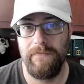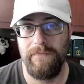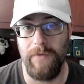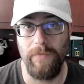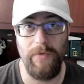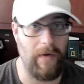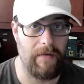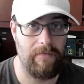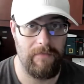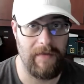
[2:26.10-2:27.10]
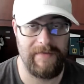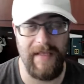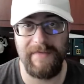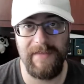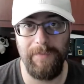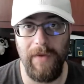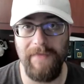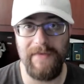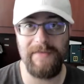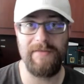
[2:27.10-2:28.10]
don't do it. It's that simple.
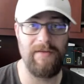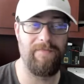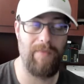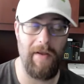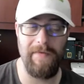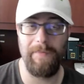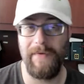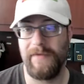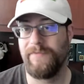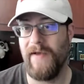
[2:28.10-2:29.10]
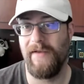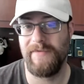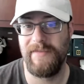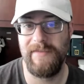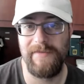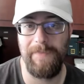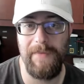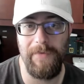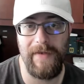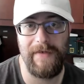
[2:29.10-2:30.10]
And this is probably the biggest fallacies that
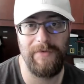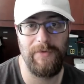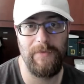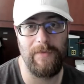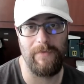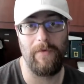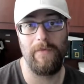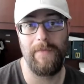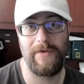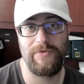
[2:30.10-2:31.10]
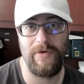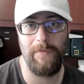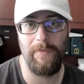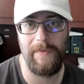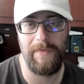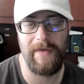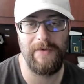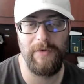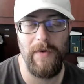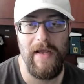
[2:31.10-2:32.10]
people get into, or the biggest trouble people get
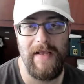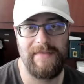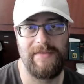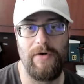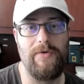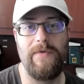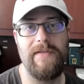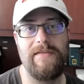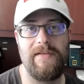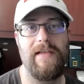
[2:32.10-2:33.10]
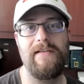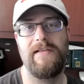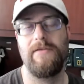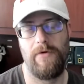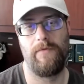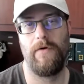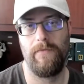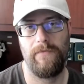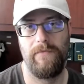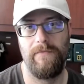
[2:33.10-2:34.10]
into, is they start doing this to things they don't
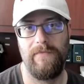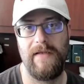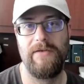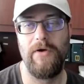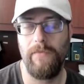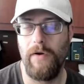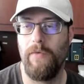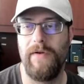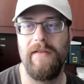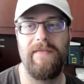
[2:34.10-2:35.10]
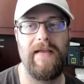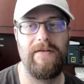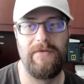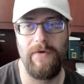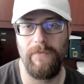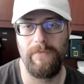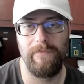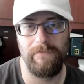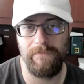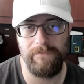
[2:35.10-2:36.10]
own. They don't own it. They don't
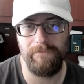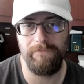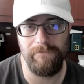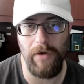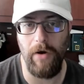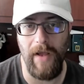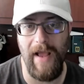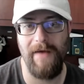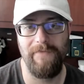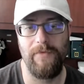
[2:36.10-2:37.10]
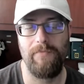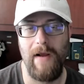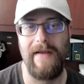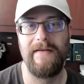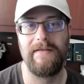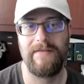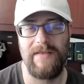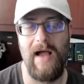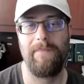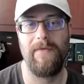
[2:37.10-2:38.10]
have the right to
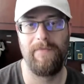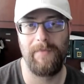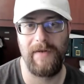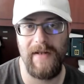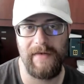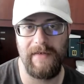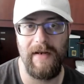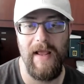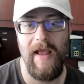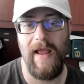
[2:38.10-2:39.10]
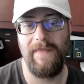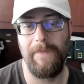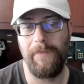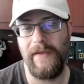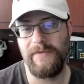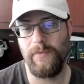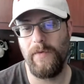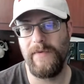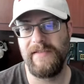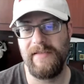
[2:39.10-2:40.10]
stop them from connecting. And the place
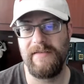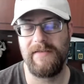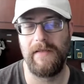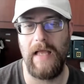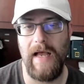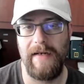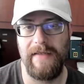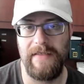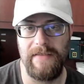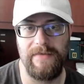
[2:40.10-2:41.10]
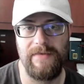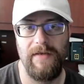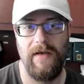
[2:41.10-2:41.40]
where we see this a lot is